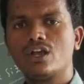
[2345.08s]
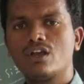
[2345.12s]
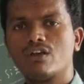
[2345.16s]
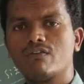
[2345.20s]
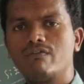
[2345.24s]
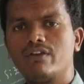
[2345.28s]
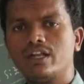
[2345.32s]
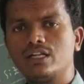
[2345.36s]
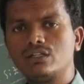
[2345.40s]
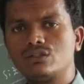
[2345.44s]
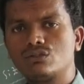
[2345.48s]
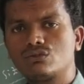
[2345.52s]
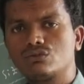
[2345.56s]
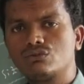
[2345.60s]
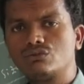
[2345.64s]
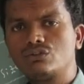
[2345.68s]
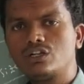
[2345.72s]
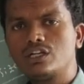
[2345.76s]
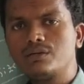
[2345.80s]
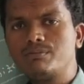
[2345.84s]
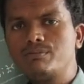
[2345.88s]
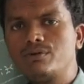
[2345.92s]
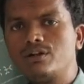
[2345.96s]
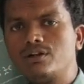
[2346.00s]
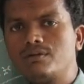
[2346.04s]
when
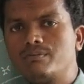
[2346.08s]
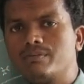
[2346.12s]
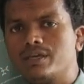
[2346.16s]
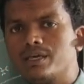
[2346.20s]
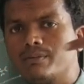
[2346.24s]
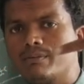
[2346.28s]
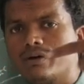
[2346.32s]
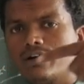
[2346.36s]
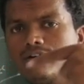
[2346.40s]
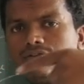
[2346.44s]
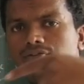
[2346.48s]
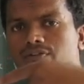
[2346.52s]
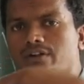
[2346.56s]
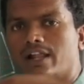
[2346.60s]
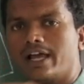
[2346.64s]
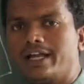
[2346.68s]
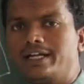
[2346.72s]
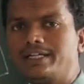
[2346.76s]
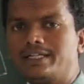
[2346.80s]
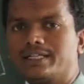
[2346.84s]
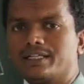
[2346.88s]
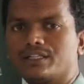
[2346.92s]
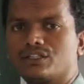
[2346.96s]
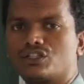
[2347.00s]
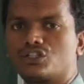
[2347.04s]
suitable beam of
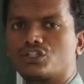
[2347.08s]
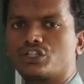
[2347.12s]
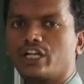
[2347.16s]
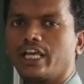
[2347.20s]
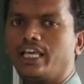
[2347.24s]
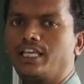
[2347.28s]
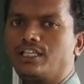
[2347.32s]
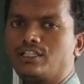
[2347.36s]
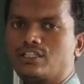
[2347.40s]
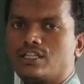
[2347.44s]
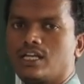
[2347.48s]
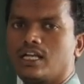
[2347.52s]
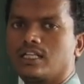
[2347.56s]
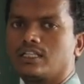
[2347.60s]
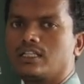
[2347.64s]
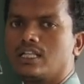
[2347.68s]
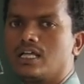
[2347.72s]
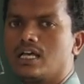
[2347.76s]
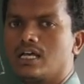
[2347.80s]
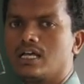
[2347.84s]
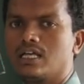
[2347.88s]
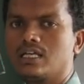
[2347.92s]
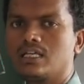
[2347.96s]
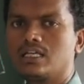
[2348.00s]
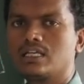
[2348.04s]
light strikes on
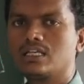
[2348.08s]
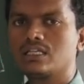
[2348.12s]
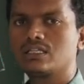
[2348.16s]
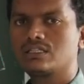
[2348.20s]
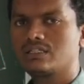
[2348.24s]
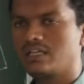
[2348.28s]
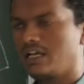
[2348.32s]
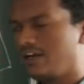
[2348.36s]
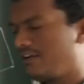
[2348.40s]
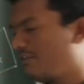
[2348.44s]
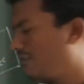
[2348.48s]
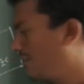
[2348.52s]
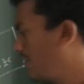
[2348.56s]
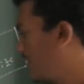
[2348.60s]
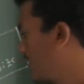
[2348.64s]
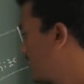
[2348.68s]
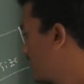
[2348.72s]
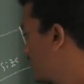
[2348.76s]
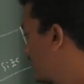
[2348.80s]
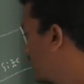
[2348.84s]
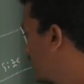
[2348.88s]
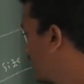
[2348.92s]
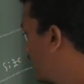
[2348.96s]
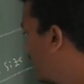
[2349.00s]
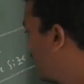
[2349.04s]
the
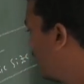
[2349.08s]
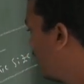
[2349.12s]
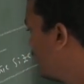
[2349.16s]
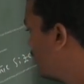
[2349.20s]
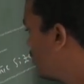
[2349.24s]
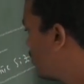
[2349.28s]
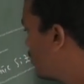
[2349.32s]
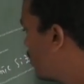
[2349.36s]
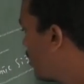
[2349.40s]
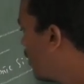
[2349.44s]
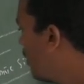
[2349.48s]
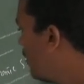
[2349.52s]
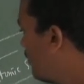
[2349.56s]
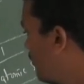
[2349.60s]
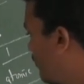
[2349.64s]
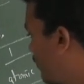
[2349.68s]
surface is called